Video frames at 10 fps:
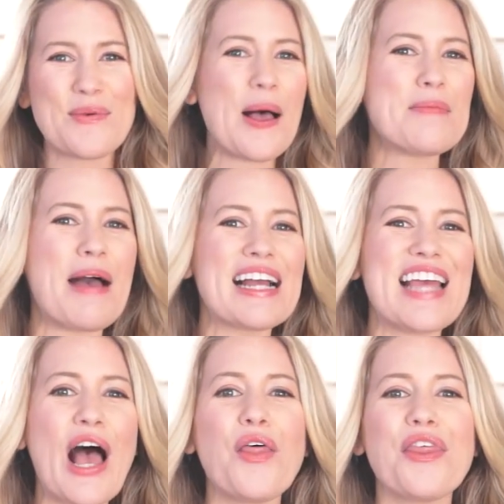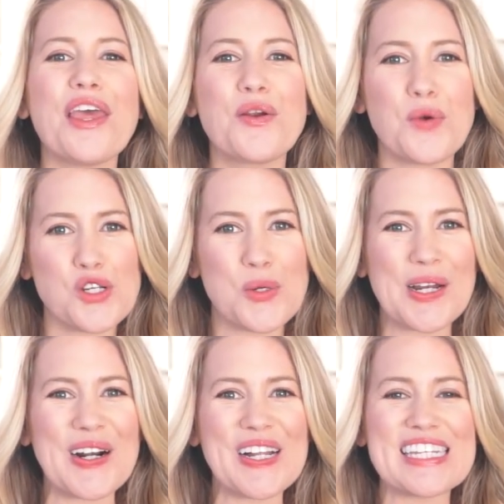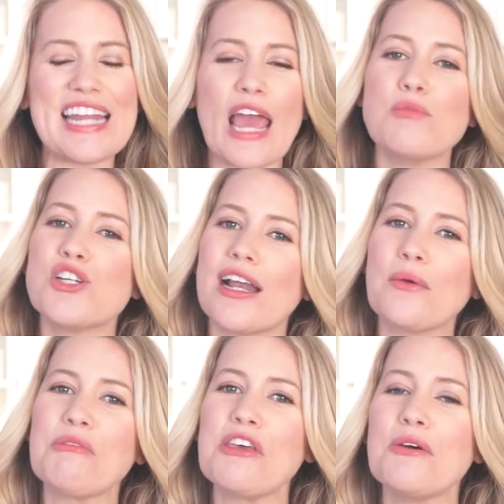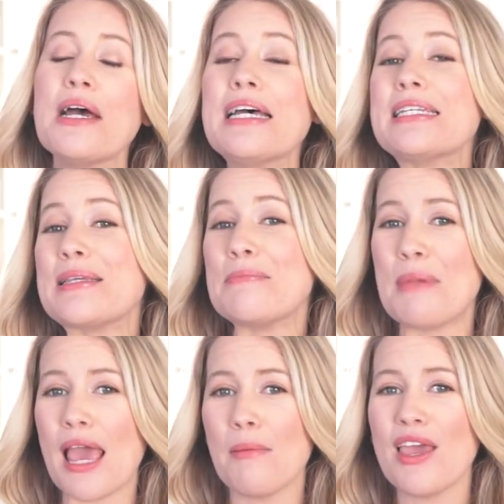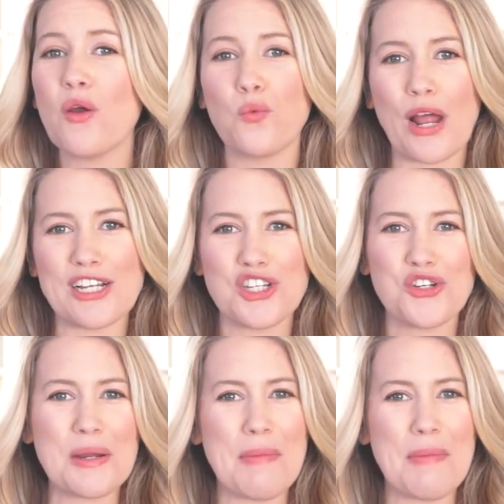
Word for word: welcome back to Healthy Grocery Girl. Today I'm sharing with you some baby registry